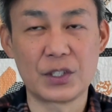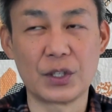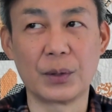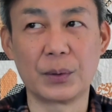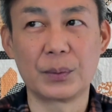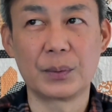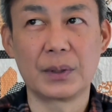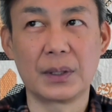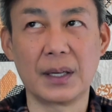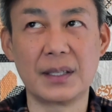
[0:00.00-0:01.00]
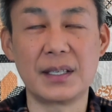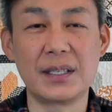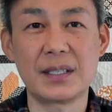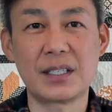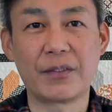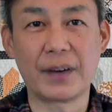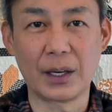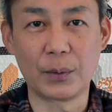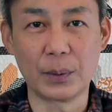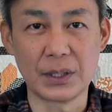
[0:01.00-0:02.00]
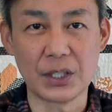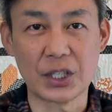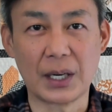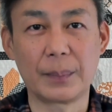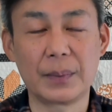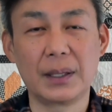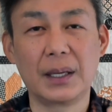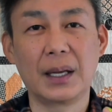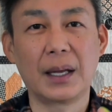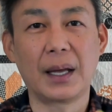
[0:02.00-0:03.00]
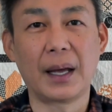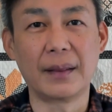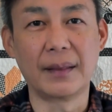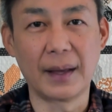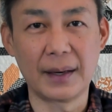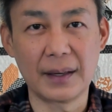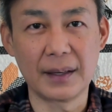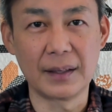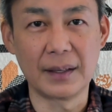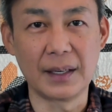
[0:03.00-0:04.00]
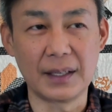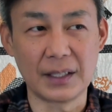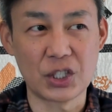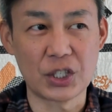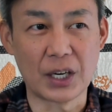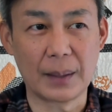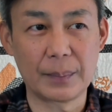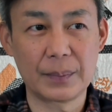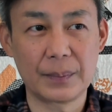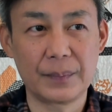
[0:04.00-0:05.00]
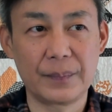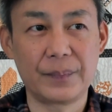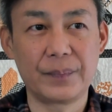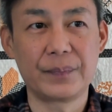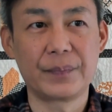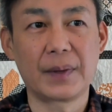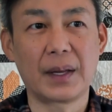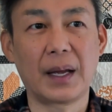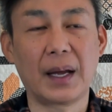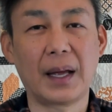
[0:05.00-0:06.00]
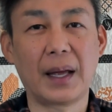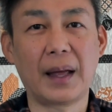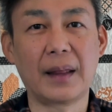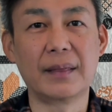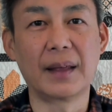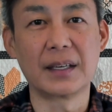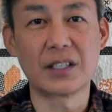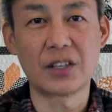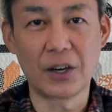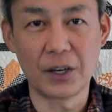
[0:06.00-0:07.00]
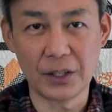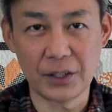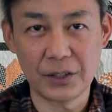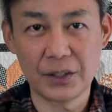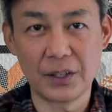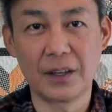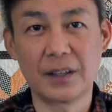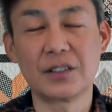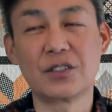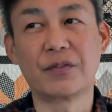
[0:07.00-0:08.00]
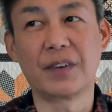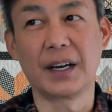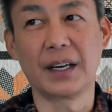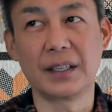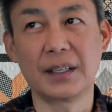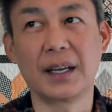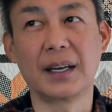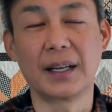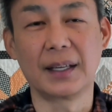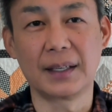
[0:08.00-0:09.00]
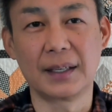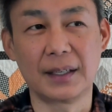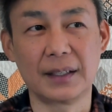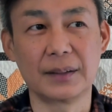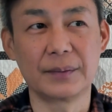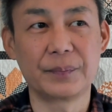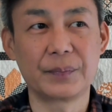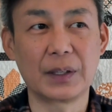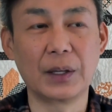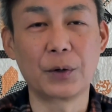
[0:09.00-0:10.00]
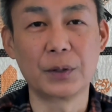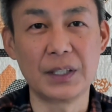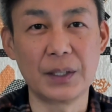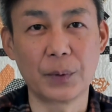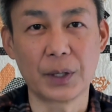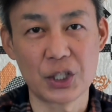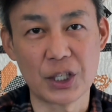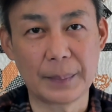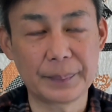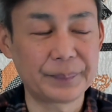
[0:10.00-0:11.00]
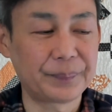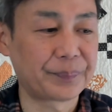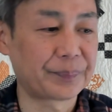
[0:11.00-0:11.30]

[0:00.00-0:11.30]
So it's easiest to find a quilting shop and then a knitting shop. And then it's harder to find a local needlework shop.